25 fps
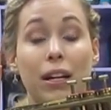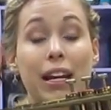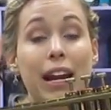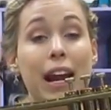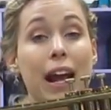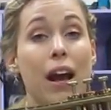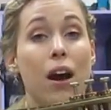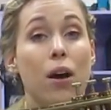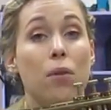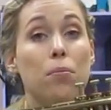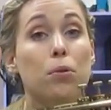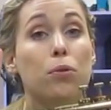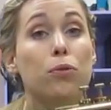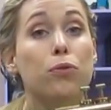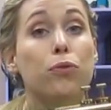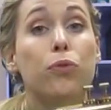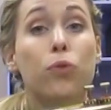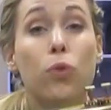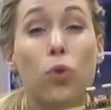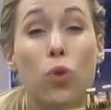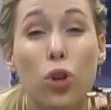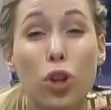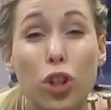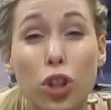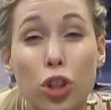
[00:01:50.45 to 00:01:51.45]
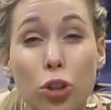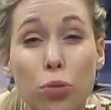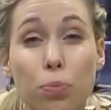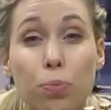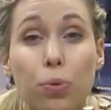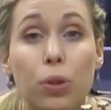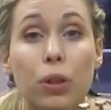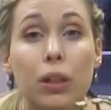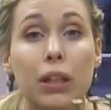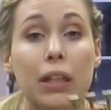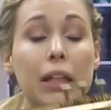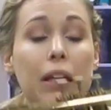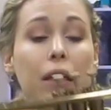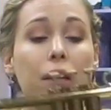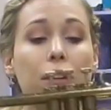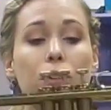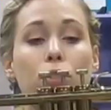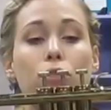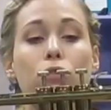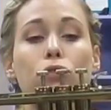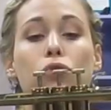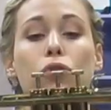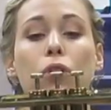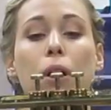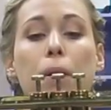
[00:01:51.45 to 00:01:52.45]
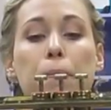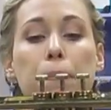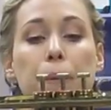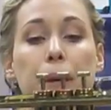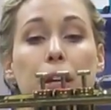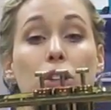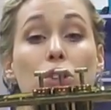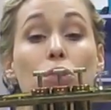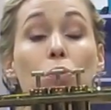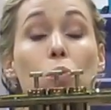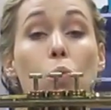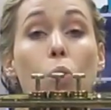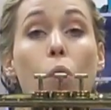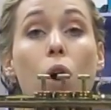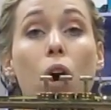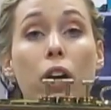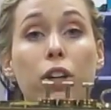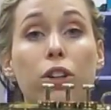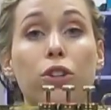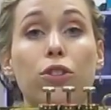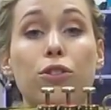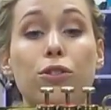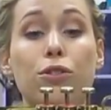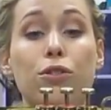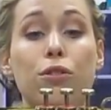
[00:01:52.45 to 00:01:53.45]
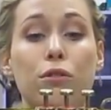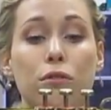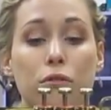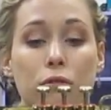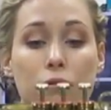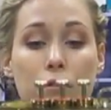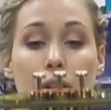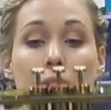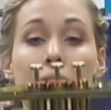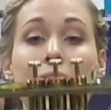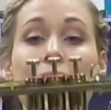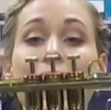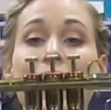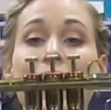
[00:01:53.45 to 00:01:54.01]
Now, before you put in your trumpet, you want your student